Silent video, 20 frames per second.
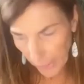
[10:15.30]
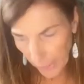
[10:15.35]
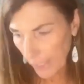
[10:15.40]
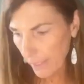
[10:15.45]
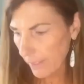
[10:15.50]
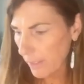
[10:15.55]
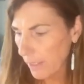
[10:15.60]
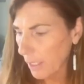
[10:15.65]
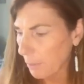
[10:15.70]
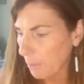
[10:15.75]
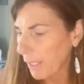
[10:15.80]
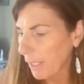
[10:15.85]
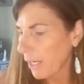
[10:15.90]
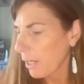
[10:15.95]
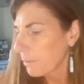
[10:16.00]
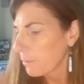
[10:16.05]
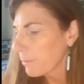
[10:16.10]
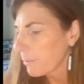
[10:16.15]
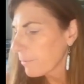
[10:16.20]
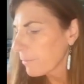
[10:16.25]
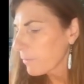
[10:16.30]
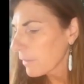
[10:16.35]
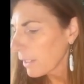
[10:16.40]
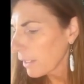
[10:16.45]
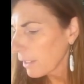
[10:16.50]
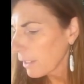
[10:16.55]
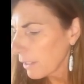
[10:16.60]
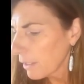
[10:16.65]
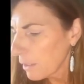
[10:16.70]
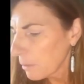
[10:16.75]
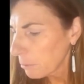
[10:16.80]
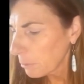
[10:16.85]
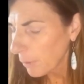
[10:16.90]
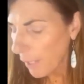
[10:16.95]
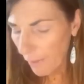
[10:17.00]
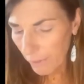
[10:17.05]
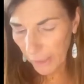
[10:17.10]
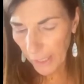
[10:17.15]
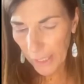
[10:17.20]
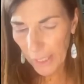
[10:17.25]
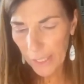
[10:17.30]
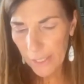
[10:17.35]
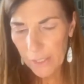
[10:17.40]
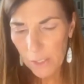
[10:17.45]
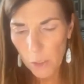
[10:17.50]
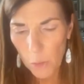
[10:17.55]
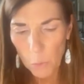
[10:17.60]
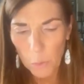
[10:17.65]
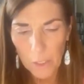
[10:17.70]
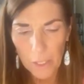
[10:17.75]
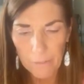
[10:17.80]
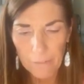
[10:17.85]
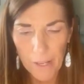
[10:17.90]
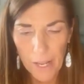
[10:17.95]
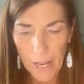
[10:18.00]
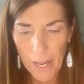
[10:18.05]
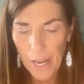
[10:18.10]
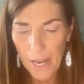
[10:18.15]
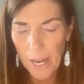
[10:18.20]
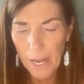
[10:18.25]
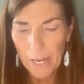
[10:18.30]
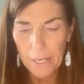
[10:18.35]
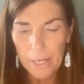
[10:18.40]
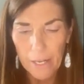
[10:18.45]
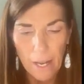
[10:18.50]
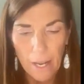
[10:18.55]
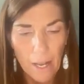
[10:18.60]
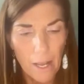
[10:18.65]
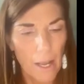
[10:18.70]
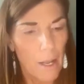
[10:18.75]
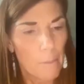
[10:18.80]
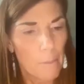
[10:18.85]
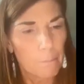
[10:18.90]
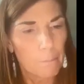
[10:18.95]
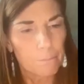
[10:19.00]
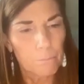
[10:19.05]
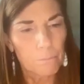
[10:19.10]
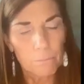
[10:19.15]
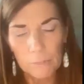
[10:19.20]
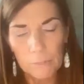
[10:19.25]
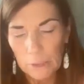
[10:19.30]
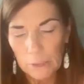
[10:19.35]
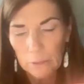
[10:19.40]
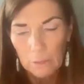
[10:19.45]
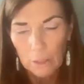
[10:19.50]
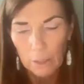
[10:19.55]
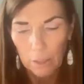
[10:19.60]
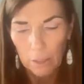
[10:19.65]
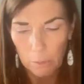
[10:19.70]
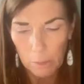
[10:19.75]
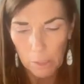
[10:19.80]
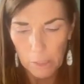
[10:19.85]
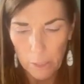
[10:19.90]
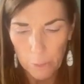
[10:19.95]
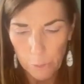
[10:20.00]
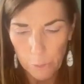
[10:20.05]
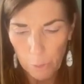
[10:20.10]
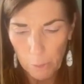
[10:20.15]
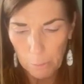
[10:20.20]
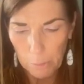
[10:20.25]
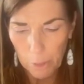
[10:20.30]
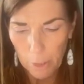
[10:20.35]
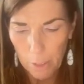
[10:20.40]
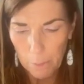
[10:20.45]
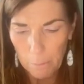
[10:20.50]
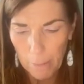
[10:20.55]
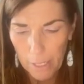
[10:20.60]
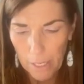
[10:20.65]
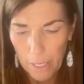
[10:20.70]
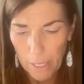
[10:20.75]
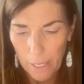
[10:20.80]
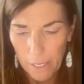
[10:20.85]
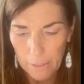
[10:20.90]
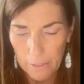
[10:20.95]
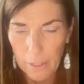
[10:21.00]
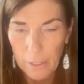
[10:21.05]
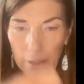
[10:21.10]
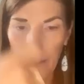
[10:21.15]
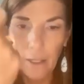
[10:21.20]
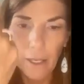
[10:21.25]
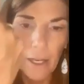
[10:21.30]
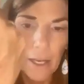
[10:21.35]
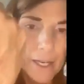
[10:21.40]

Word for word: we go. Prevalent is sort of a, um, I lost on my hand. It's